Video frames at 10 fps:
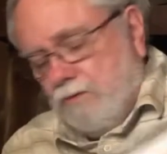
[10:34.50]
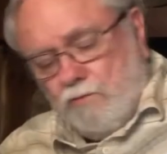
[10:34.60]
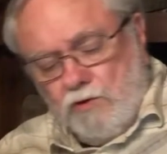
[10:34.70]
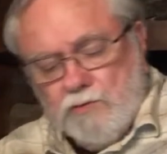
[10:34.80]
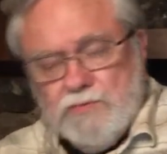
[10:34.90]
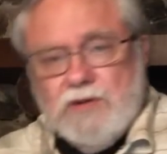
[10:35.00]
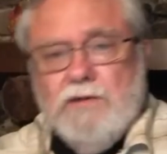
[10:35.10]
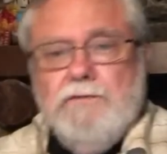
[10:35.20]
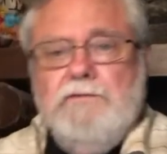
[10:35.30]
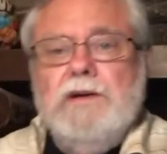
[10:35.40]
worms
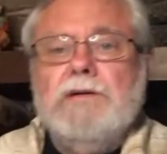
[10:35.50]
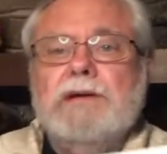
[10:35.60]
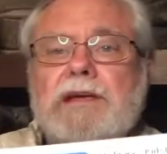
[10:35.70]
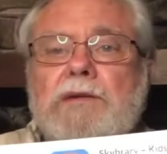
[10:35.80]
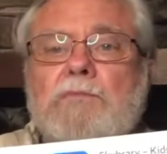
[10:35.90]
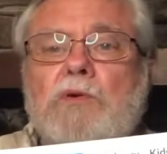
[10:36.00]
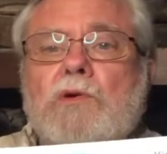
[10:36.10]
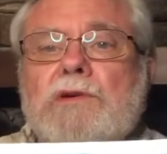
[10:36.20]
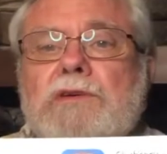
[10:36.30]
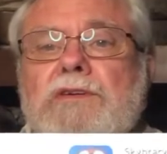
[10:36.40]
are very
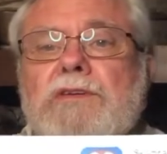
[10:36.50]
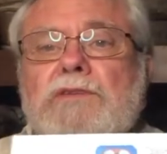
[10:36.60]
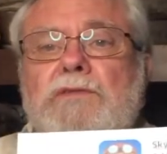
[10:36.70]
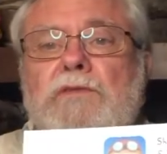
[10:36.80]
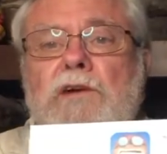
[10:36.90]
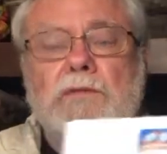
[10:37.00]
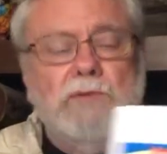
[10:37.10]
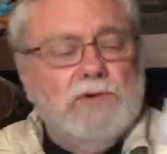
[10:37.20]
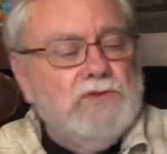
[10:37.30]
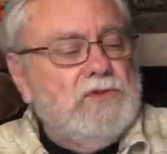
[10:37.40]
important to
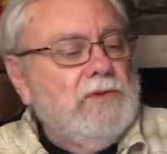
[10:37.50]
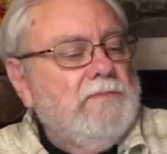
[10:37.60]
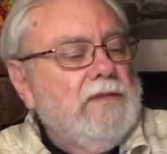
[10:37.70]
farmers.